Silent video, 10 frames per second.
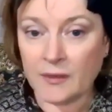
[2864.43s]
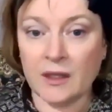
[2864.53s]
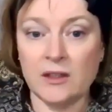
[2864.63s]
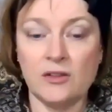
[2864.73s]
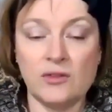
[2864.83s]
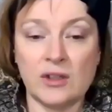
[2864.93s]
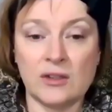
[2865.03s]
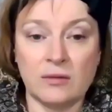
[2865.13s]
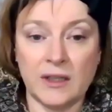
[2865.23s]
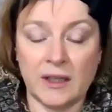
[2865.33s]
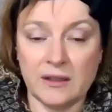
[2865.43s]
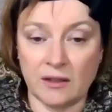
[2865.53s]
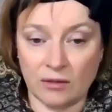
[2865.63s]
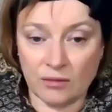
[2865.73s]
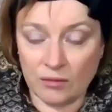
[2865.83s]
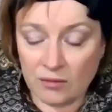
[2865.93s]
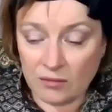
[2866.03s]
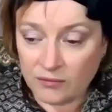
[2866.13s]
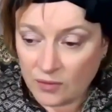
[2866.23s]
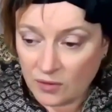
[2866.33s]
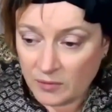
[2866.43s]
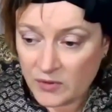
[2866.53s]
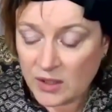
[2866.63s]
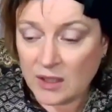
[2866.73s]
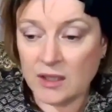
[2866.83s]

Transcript: it uses creating thought forms,